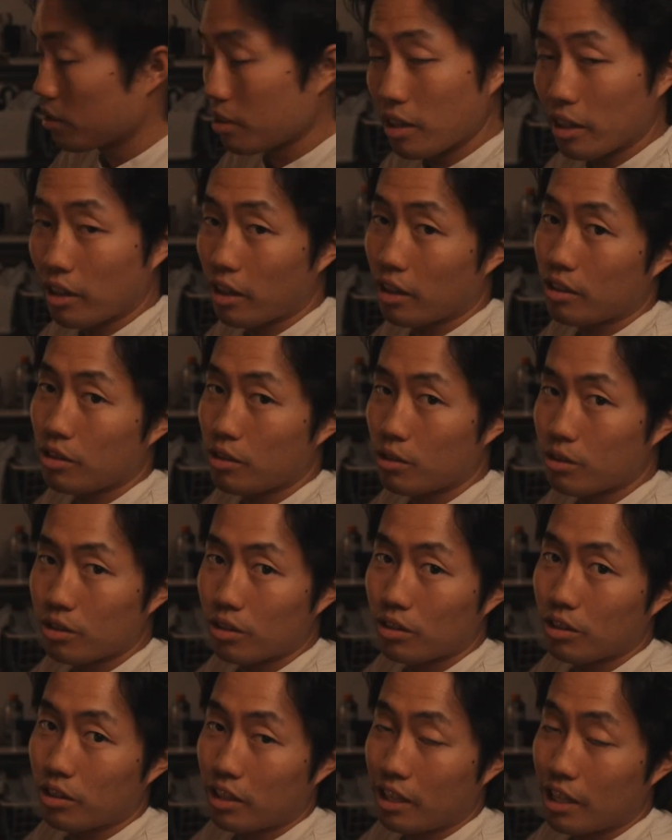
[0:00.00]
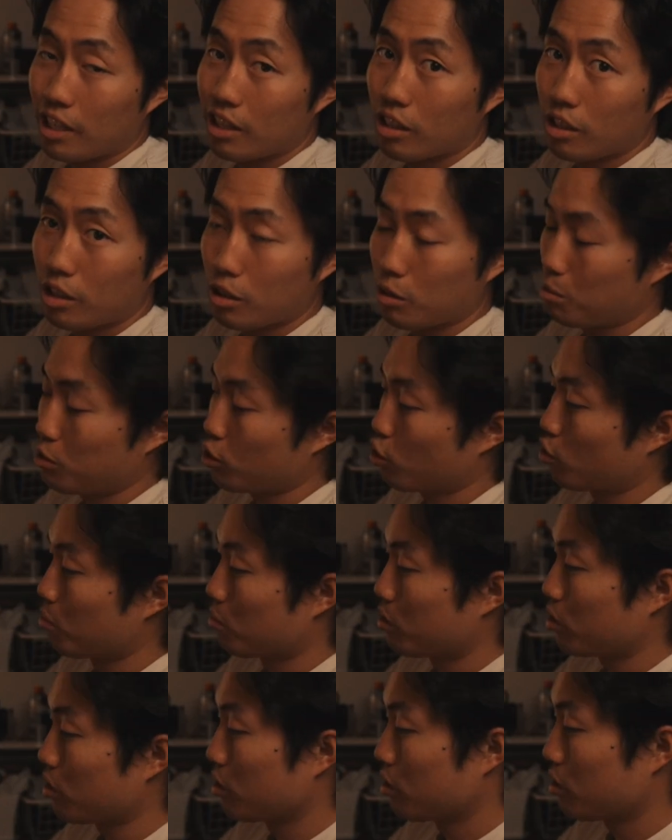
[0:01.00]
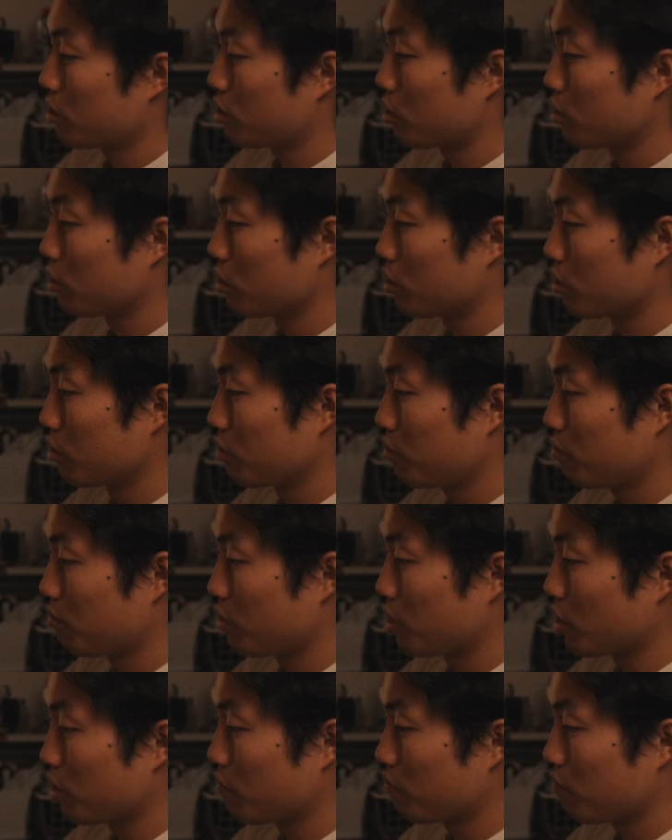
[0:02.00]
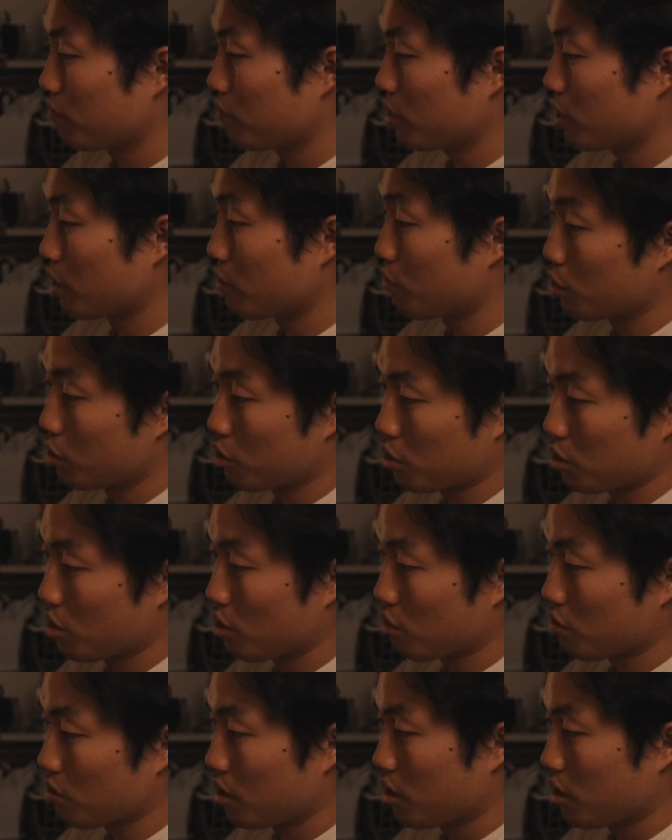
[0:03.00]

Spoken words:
Again, use the link in the description to, see for yourself.